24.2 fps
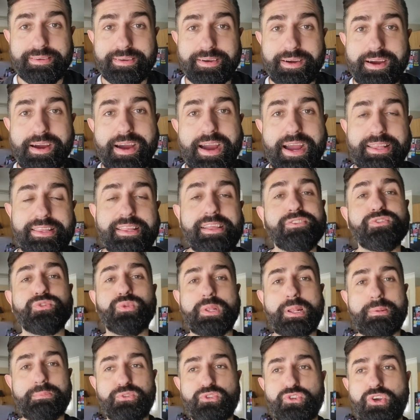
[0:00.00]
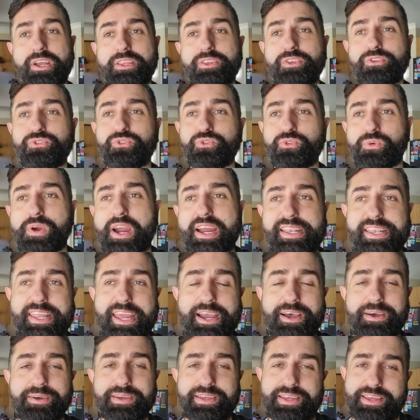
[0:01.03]
All right? And that's what I'm trying to do right
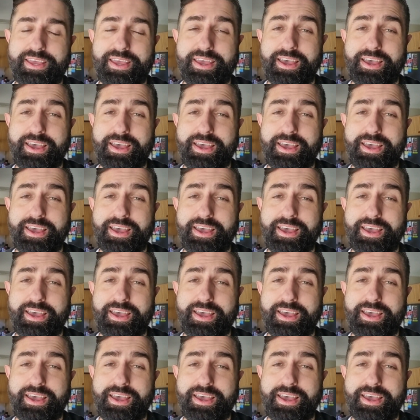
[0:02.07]
now.